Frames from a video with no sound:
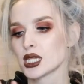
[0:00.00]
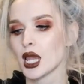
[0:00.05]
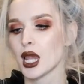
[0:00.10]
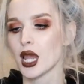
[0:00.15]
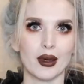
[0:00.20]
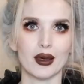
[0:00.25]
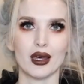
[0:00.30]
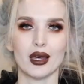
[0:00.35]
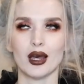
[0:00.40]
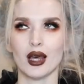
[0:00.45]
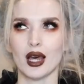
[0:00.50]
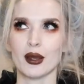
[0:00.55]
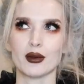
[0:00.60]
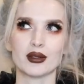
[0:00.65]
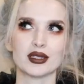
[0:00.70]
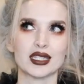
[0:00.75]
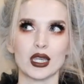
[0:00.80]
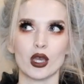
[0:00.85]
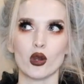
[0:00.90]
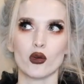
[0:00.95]
I would
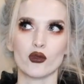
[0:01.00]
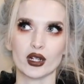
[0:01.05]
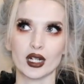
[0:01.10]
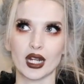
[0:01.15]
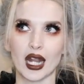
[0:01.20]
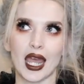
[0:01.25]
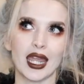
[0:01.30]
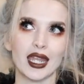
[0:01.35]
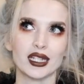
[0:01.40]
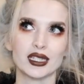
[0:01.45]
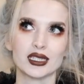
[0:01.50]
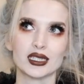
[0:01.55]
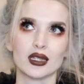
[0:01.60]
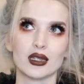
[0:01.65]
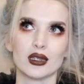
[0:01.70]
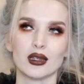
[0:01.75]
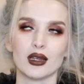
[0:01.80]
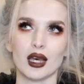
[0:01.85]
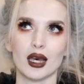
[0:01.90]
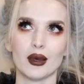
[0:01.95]
say overnight,
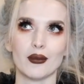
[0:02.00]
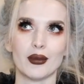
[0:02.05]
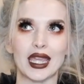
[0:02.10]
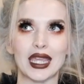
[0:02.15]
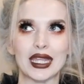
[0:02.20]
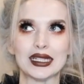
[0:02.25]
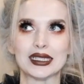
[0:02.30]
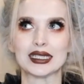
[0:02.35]
8